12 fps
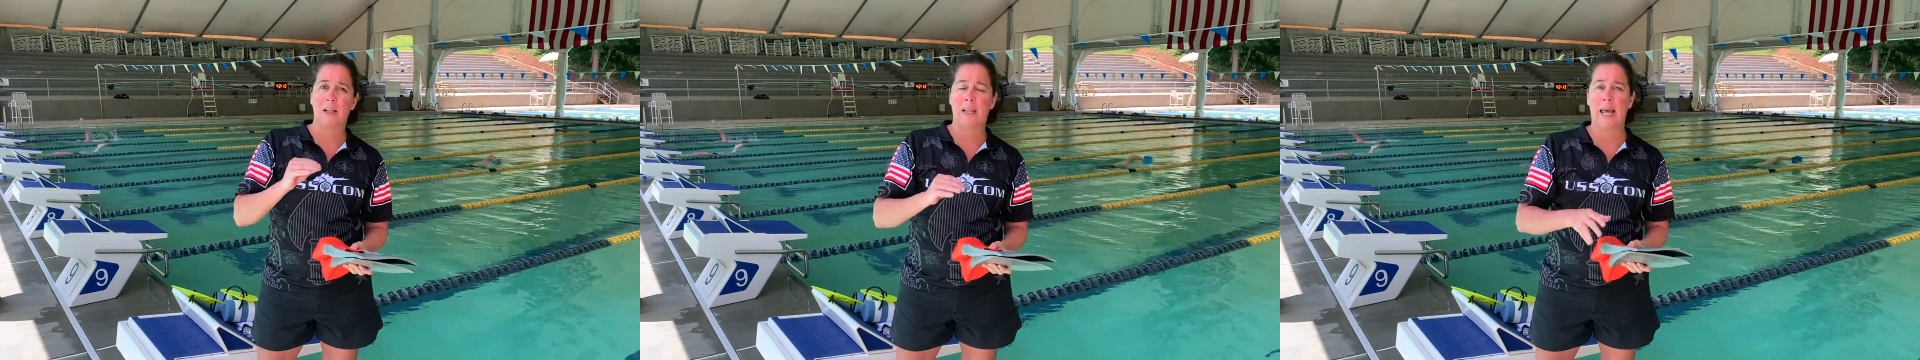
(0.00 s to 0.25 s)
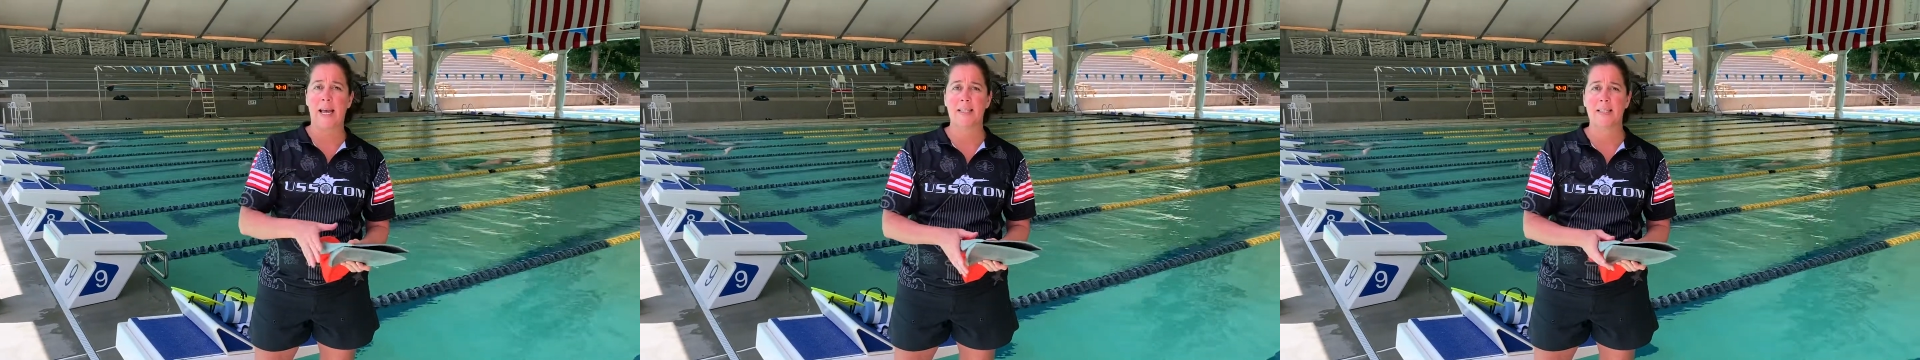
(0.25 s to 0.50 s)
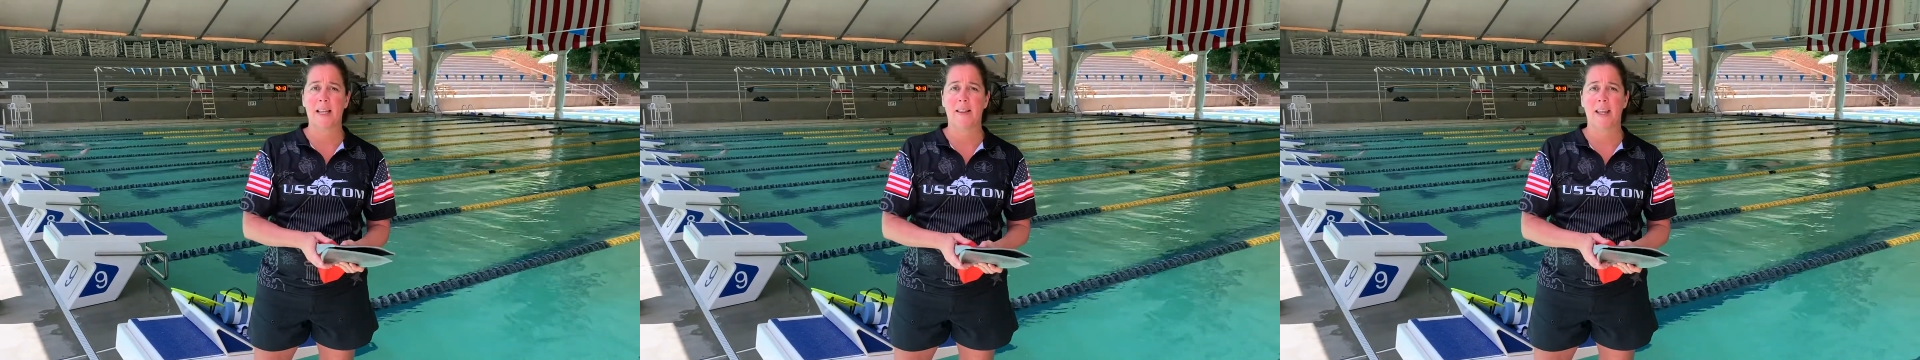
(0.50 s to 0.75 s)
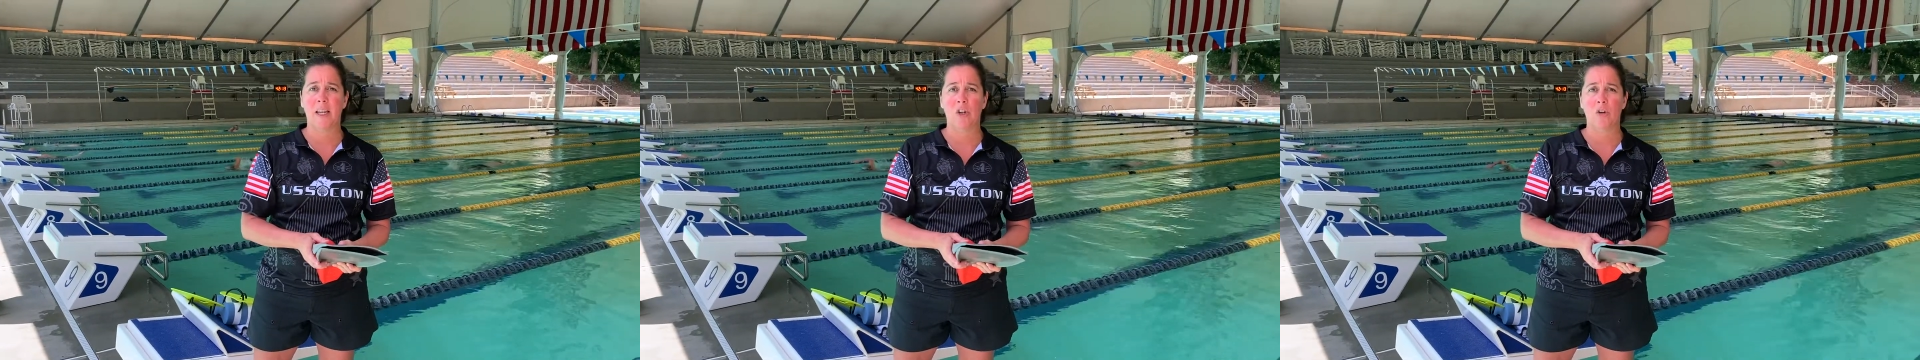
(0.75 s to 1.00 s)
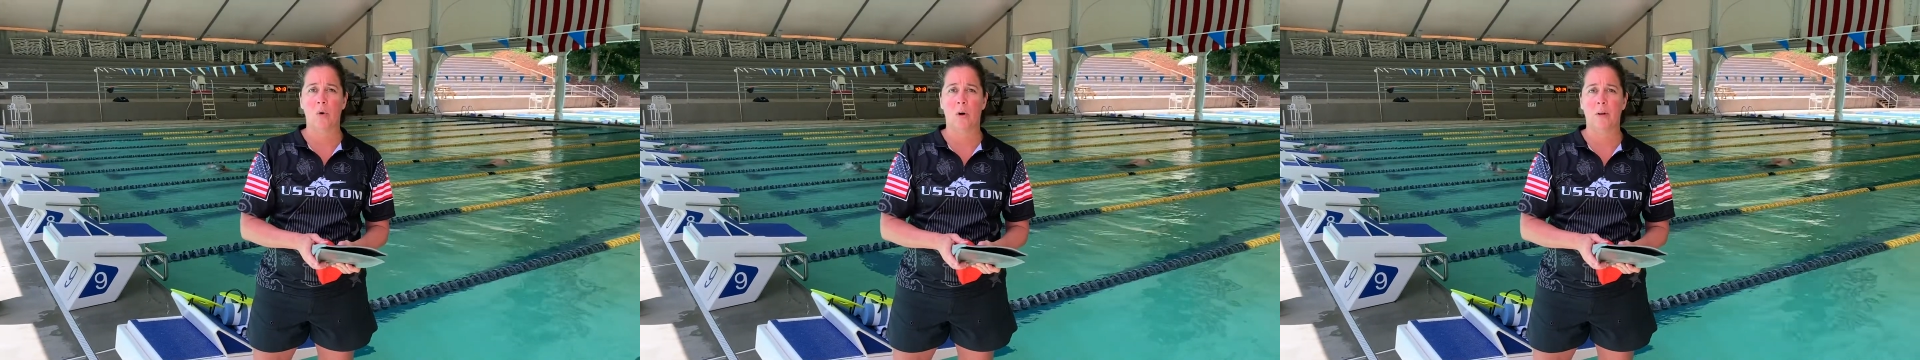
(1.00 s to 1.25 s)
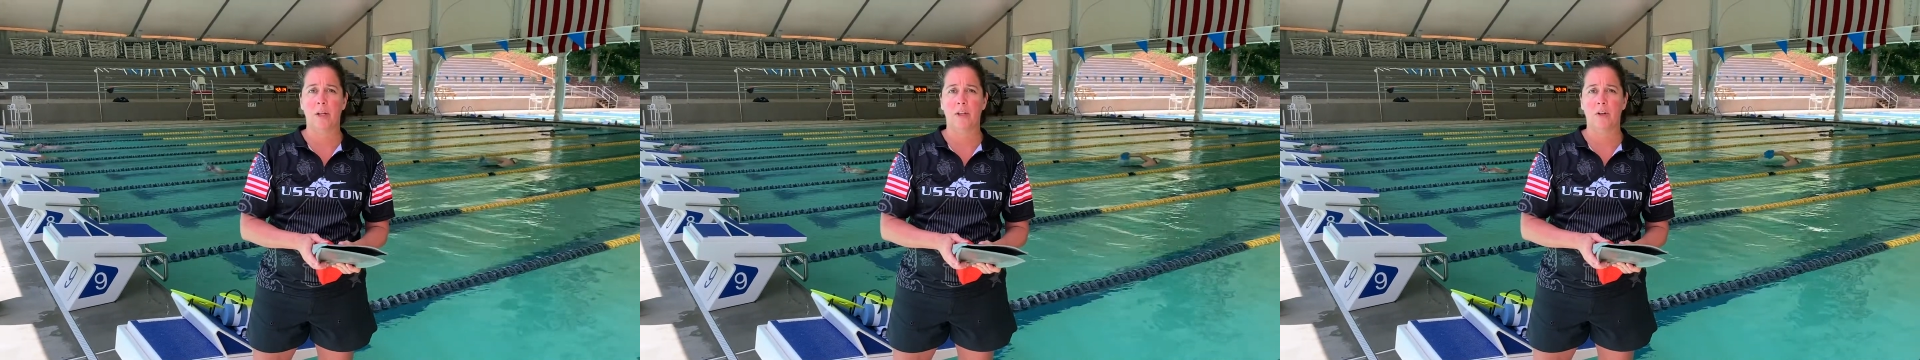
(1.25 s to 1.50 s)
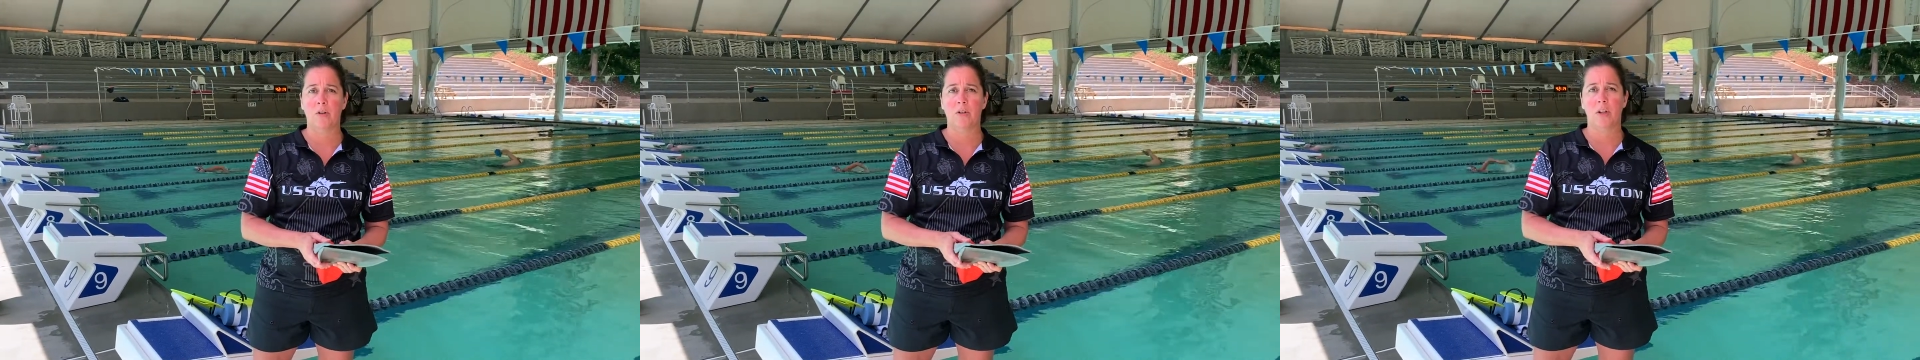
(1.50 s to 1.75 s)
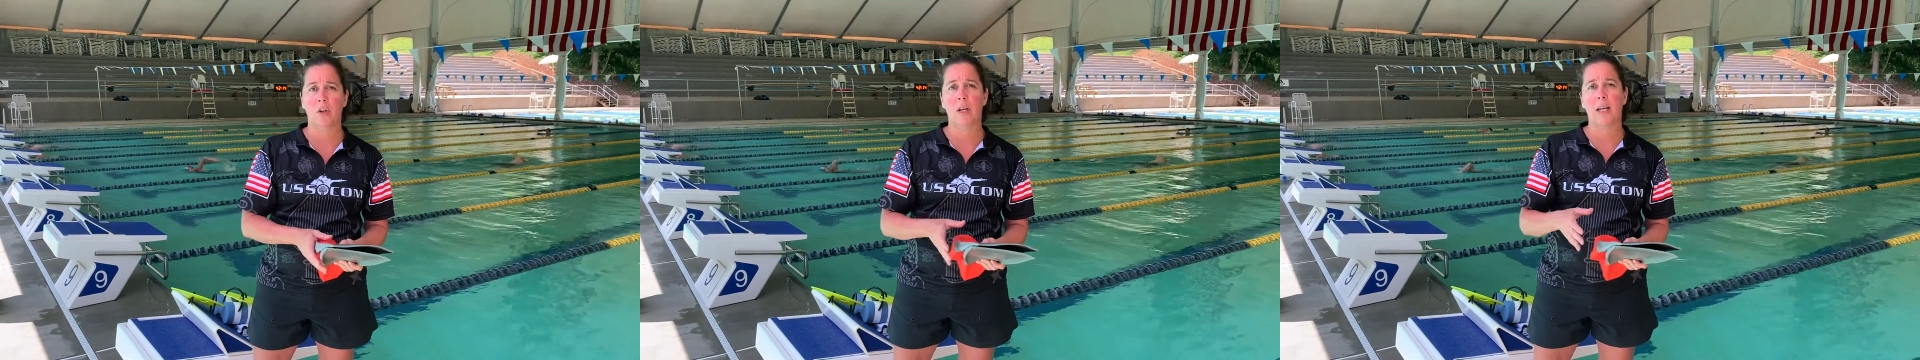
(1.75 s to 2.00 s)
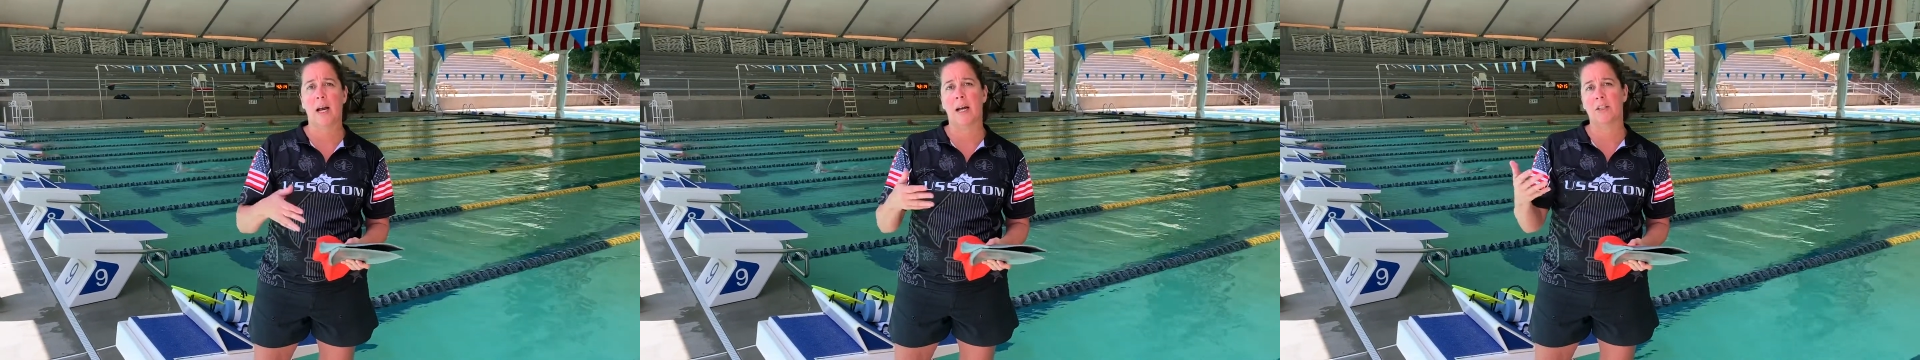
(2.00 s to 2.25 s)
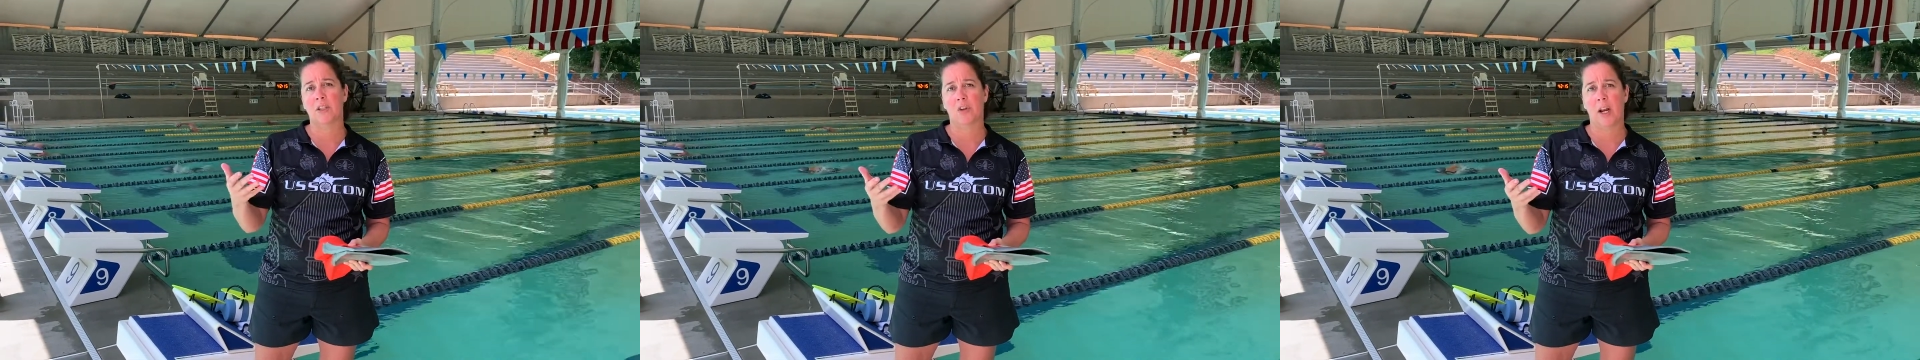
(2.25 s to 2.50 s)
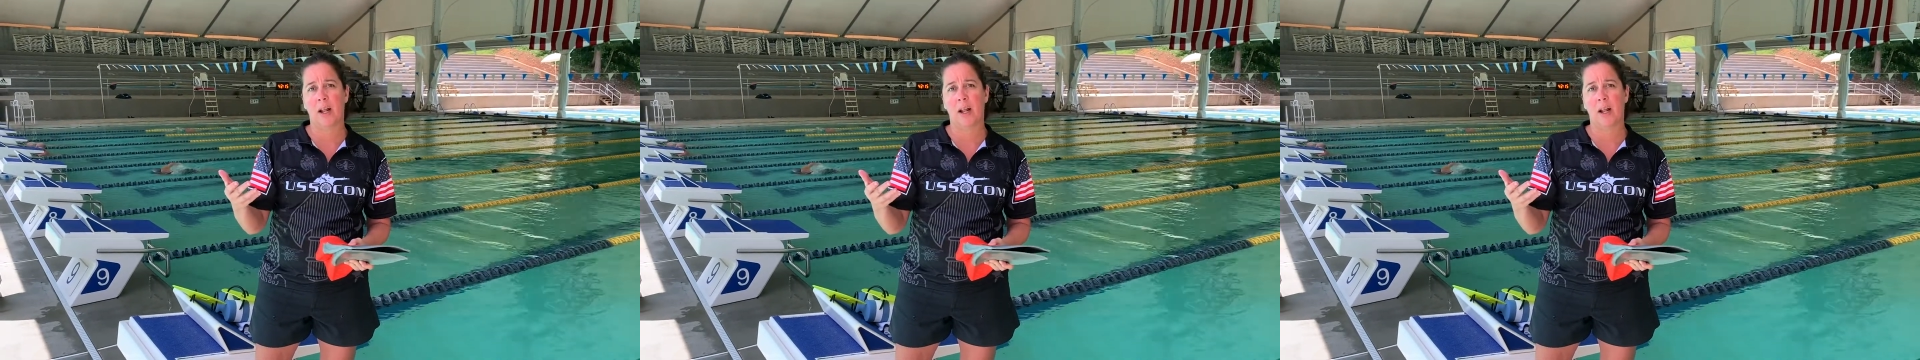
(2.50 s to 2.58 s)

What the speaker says: less than you normally do so that you can concentrate